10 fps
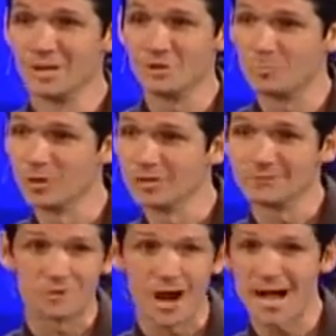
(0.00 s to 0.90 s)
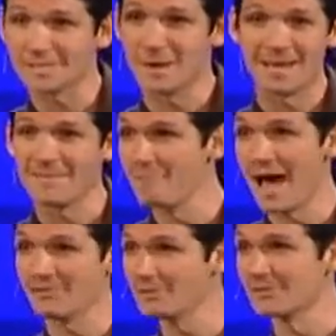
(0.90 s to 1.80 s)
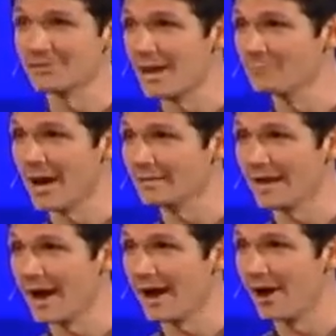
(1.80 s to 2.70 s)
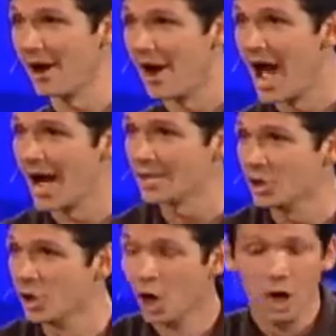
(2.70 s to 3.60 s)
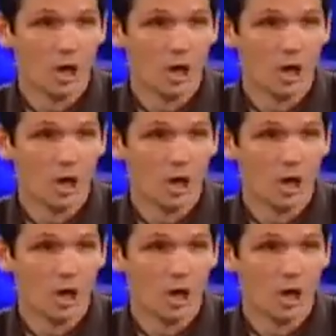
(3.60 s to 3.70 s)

You put Crash by Dave Matthews or something right there, all right? You